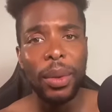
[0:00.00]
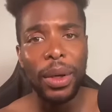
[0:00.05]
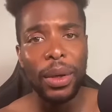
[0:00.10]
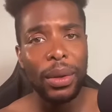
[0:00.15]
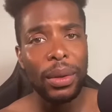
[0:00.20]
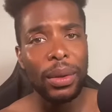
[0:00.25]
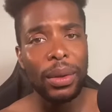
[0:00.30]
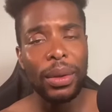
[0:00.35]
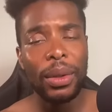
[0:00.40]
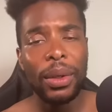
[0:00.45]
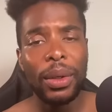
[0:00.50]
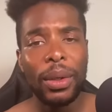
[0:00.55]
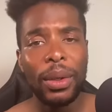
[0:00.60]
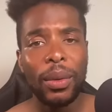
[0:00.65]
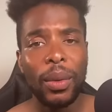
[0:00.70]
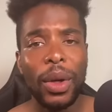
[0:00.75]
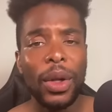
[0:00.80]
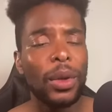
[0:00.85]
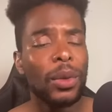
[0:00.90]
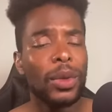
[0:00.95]
up on?
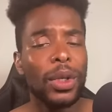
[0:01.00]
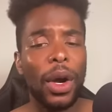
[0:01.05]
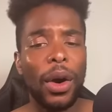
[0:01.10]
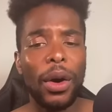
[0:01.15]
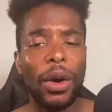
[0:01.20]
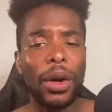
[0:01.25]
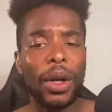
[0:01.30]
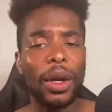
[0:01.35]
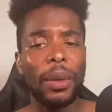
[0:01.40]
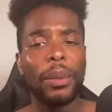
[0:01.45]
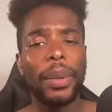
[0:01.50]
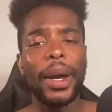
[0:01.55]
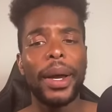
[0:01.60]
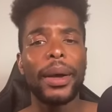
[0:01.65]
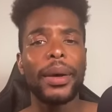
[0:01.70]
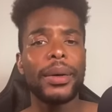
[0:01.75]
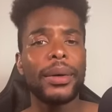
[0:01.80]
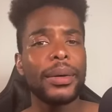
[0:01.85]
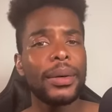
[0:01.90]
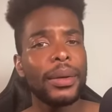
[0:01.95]
What are you talking
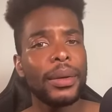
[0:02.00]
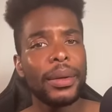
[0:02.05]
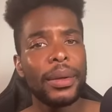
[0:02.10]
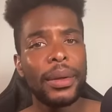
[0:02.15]
about?